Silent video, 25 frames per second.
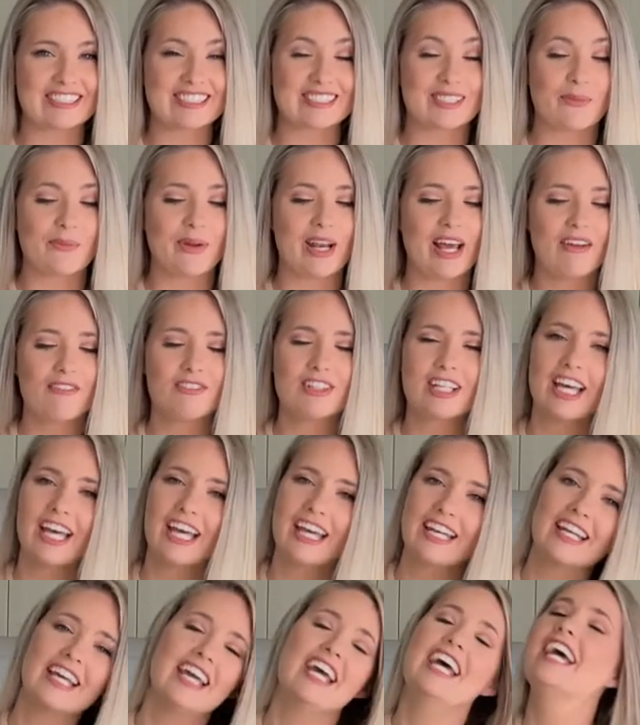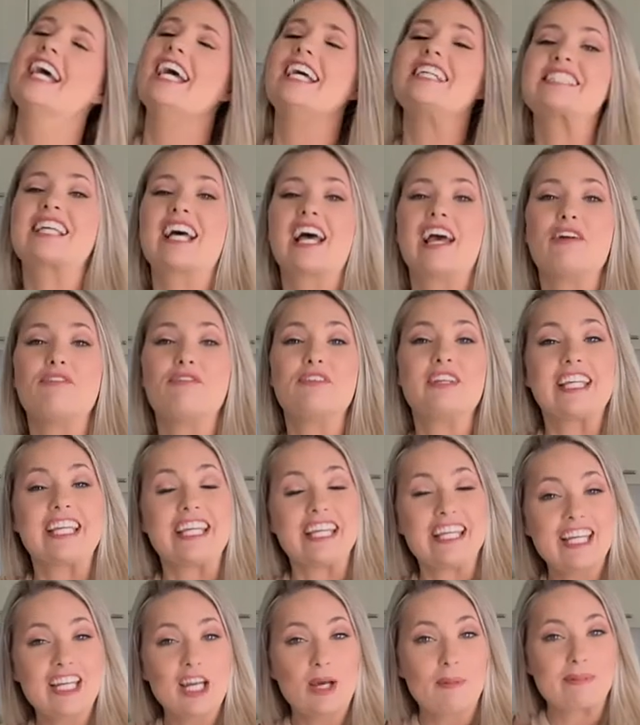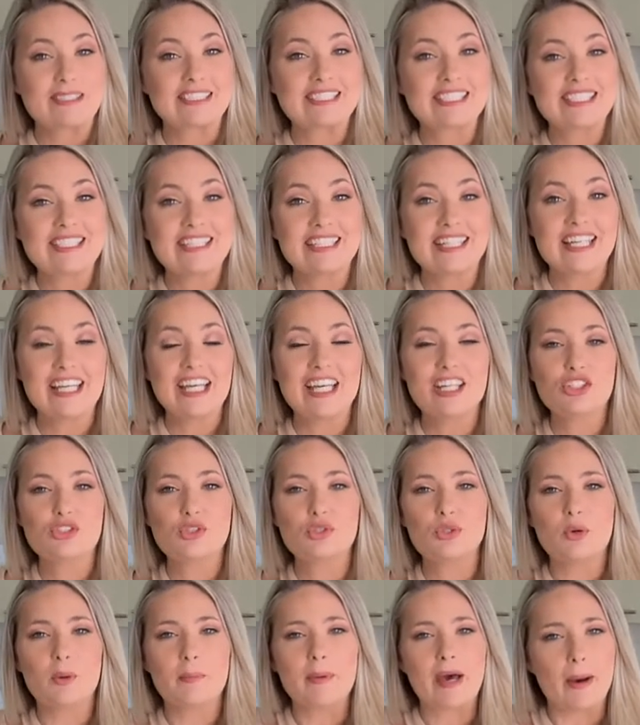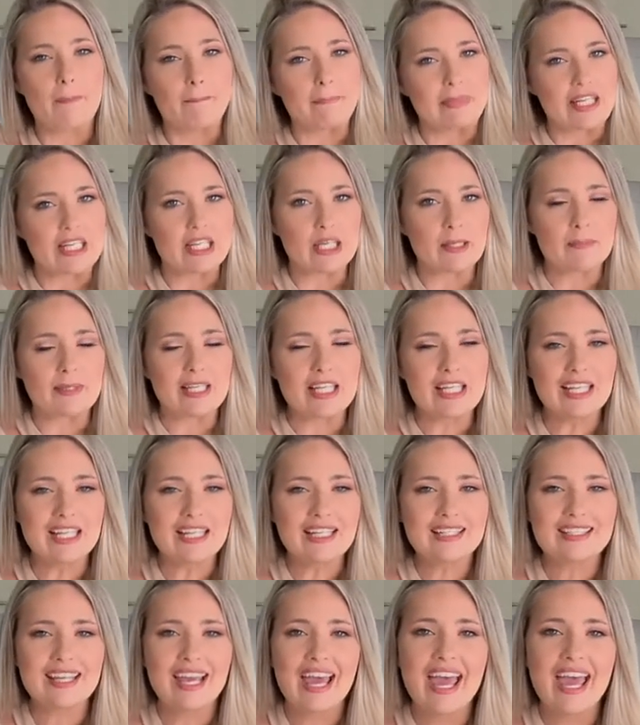So what I've done is I have heated up a skillet to about medium heat,